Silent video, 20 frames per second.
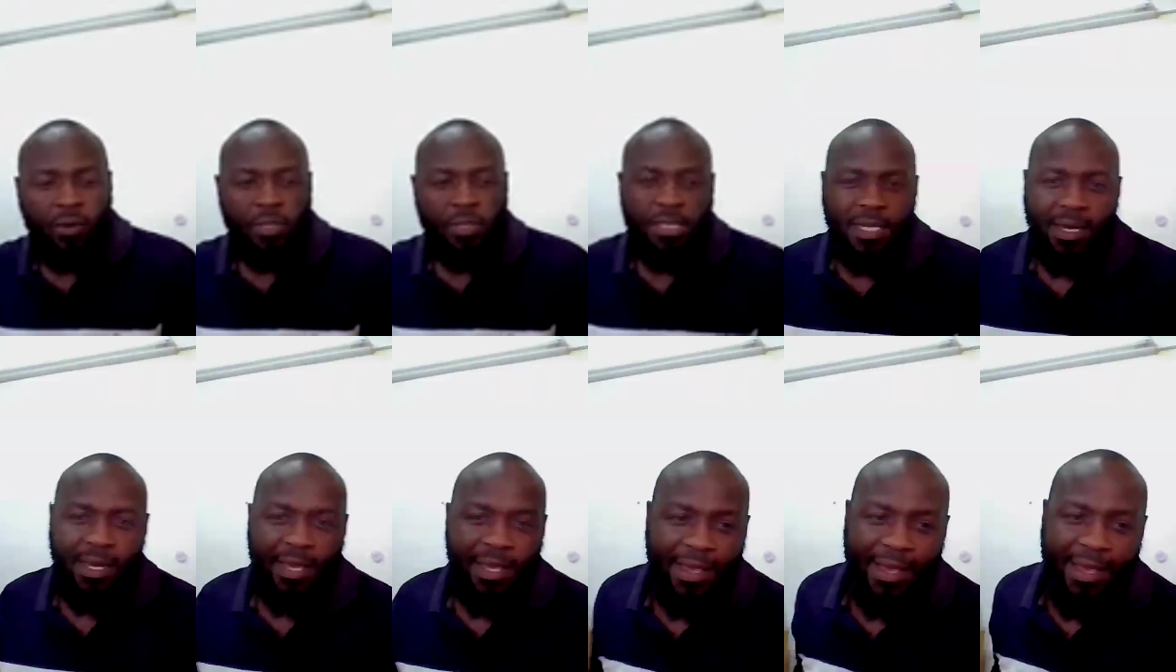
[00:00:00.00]
say,
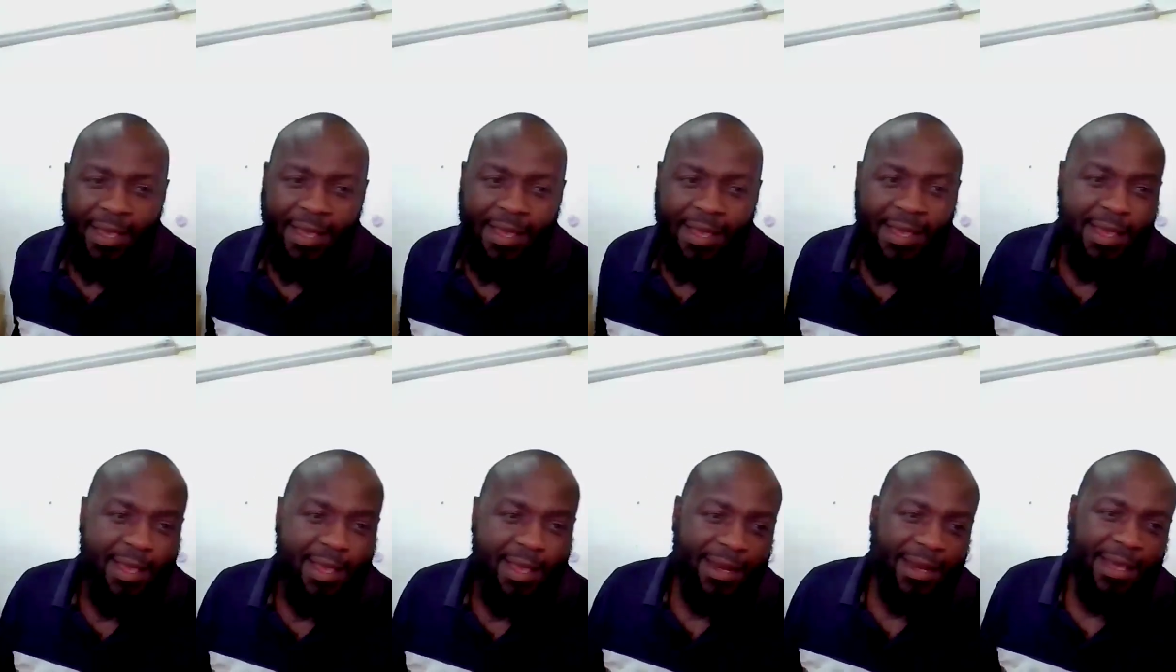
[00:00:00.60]
like
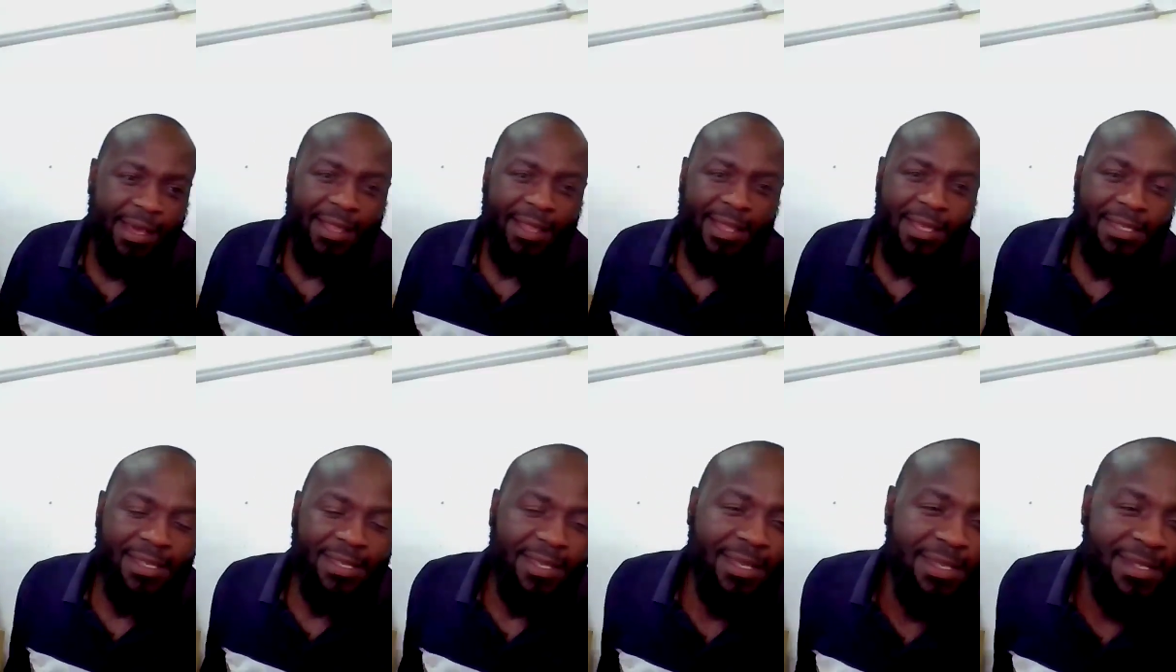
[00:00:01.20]
any other
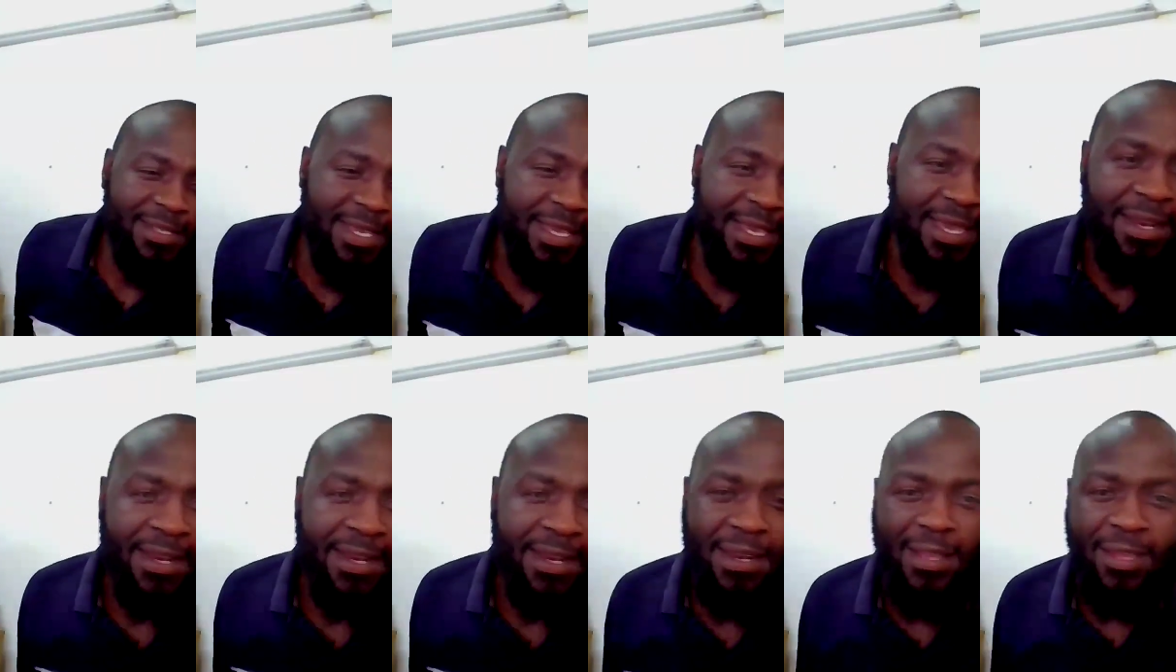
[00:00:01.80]
skill,
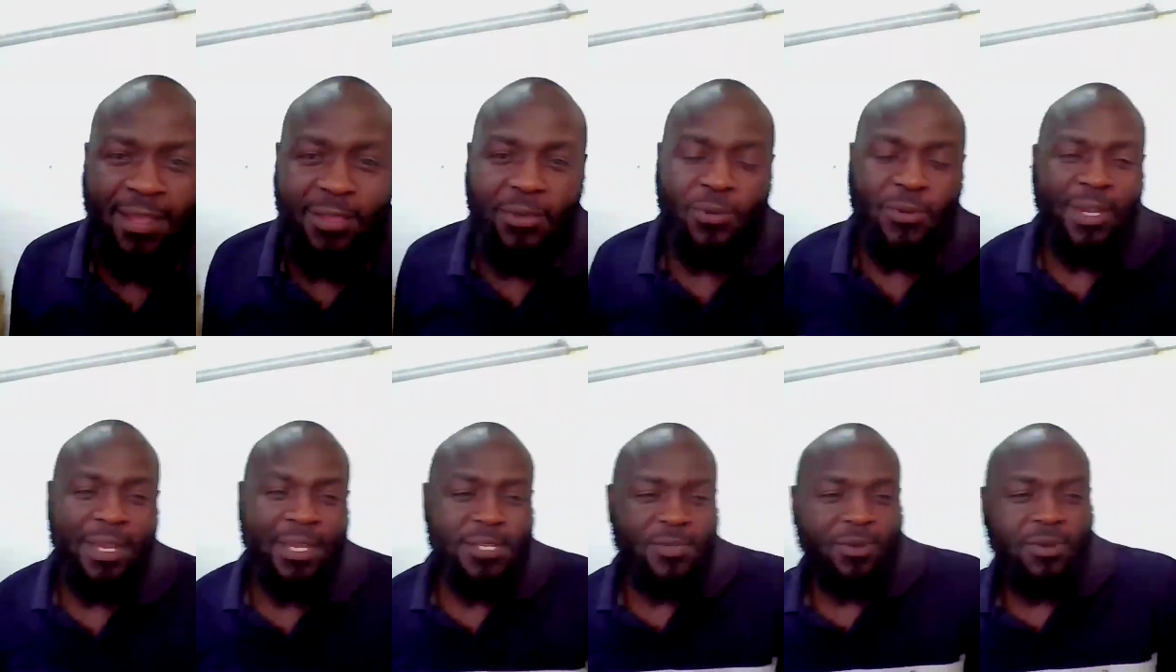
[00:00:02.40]
you
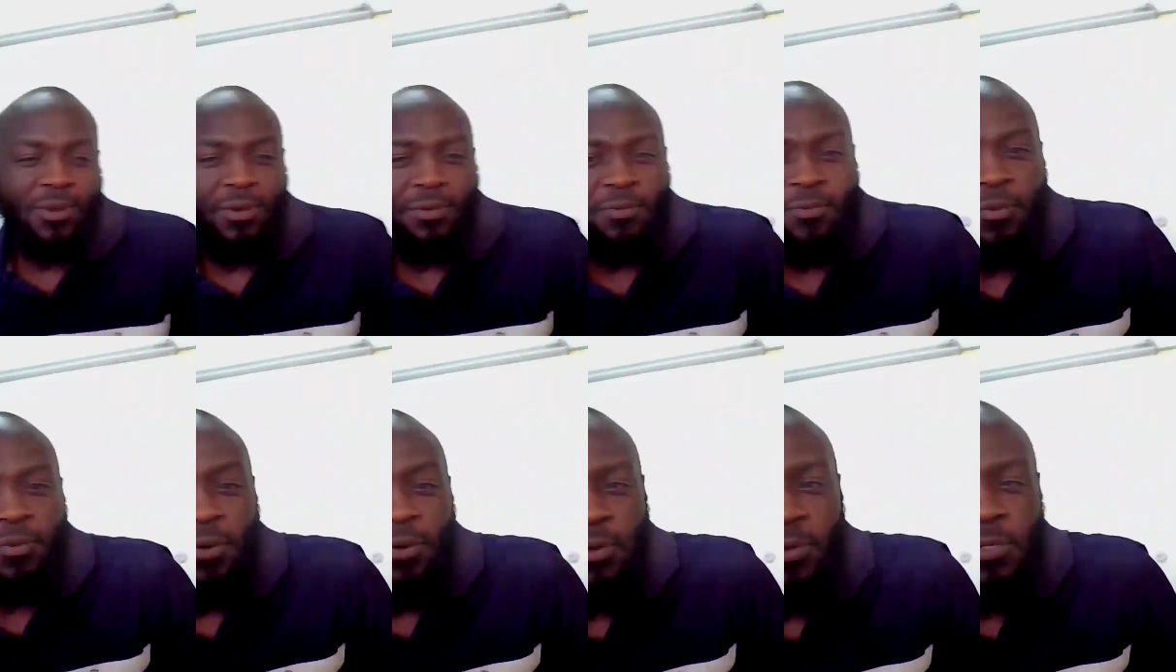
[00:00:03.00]
need to
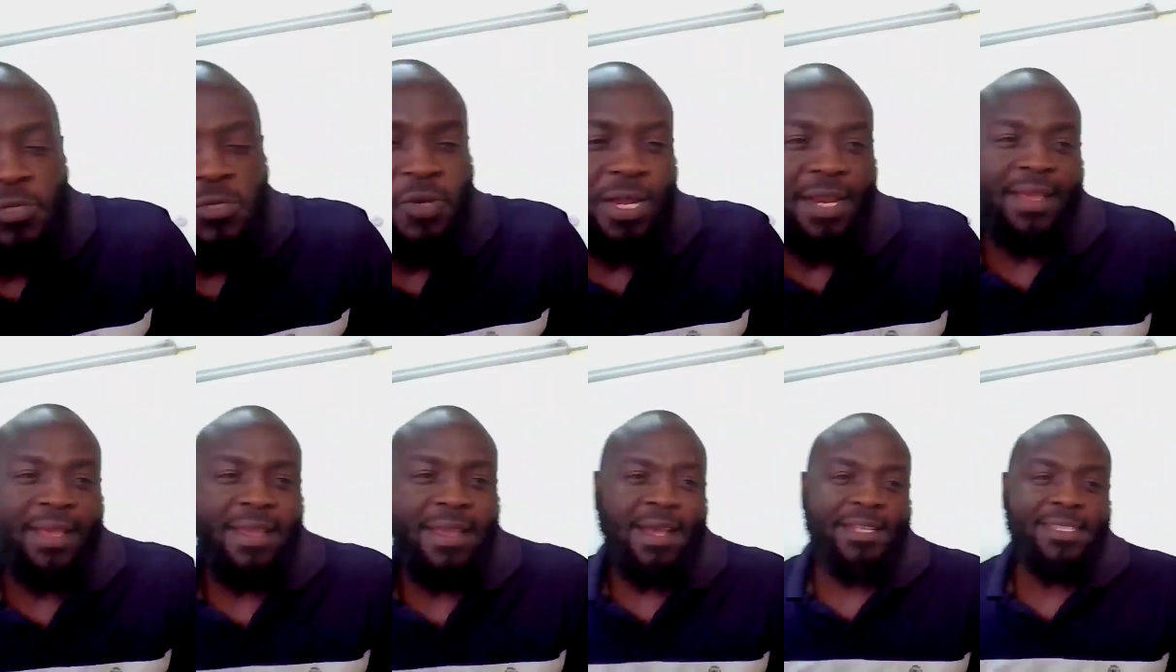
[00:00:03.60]

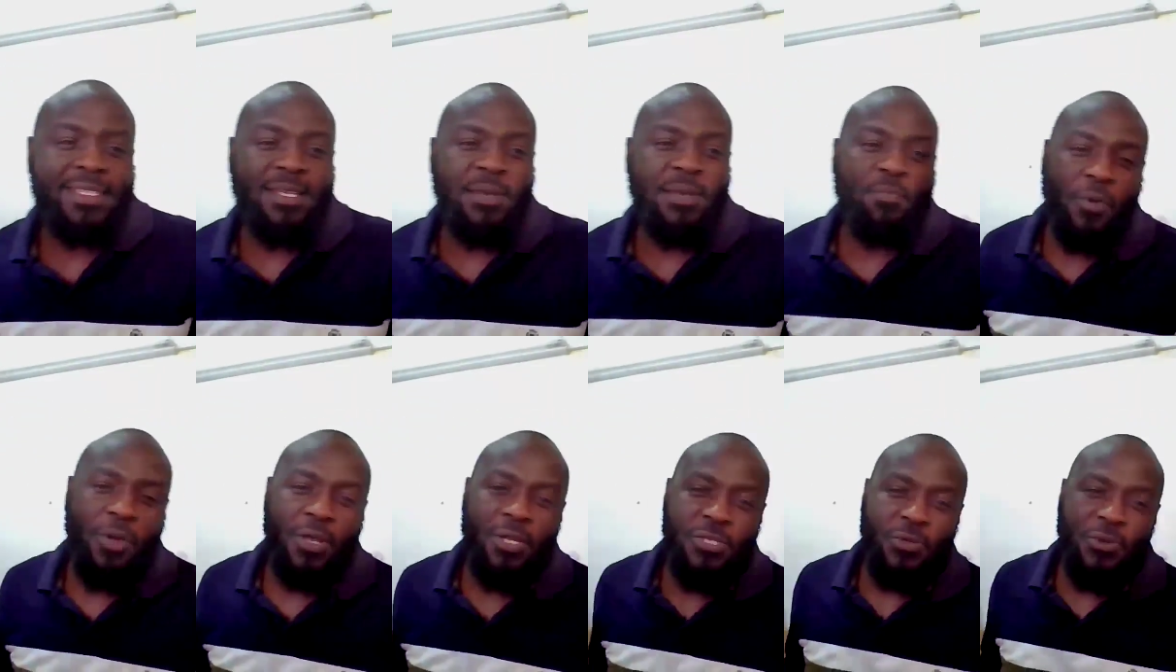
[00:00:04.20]
usually at some
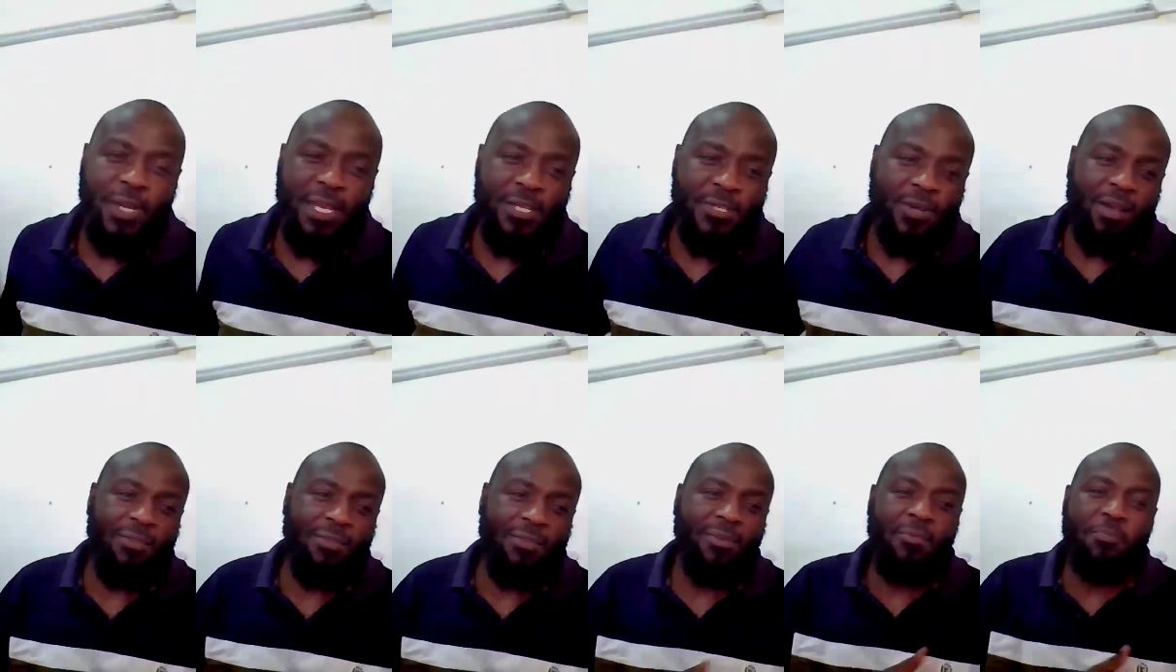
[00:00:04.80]
point you need to have
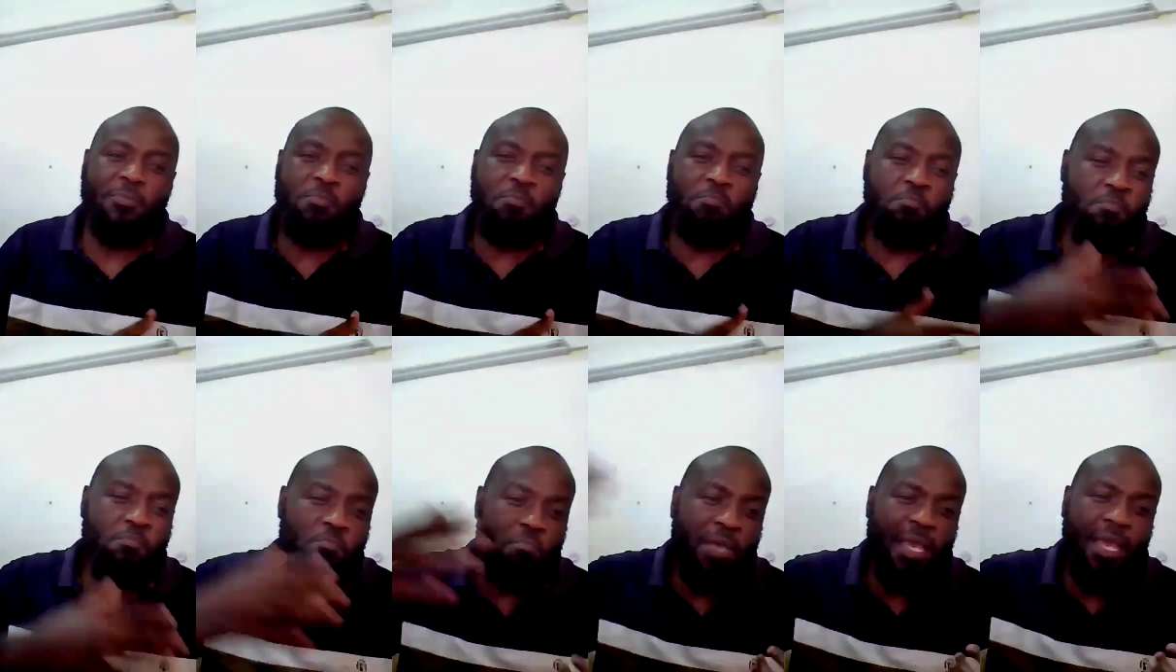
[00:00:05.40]
a
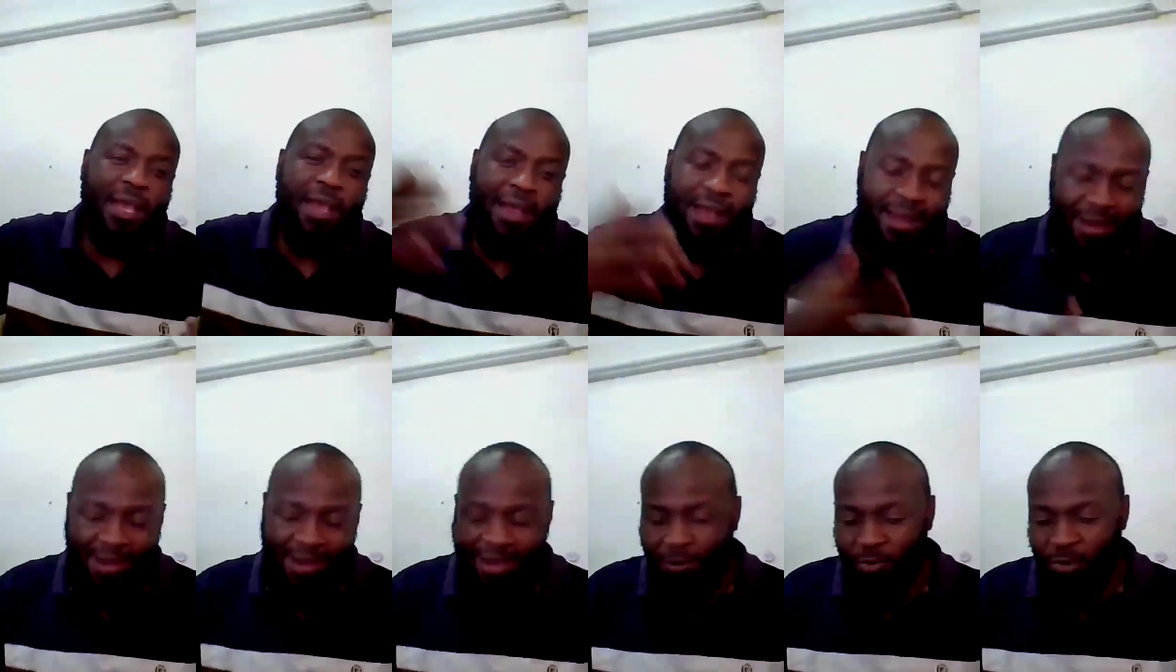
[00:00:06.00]
big
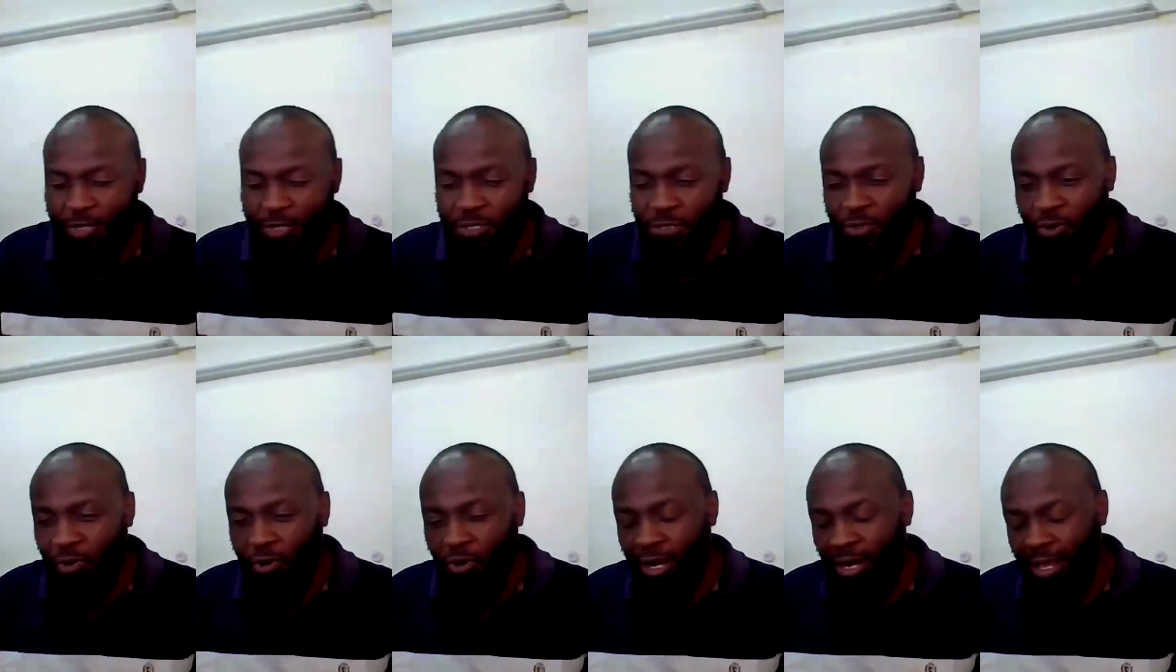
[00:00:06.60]
what we
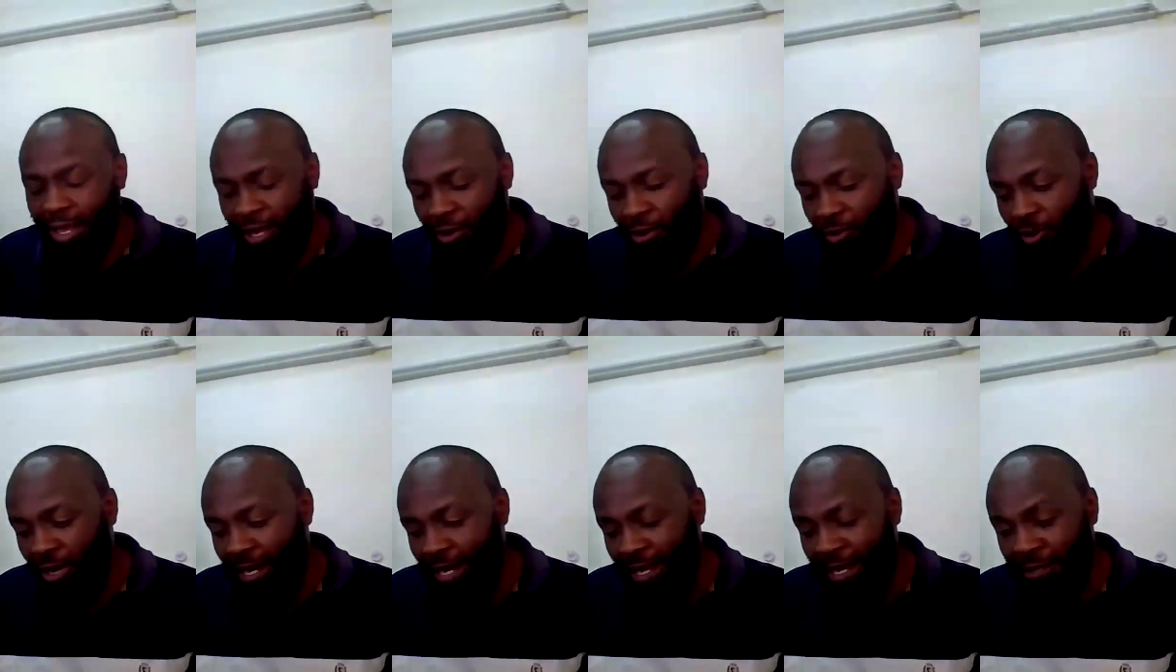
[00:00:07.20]
call a good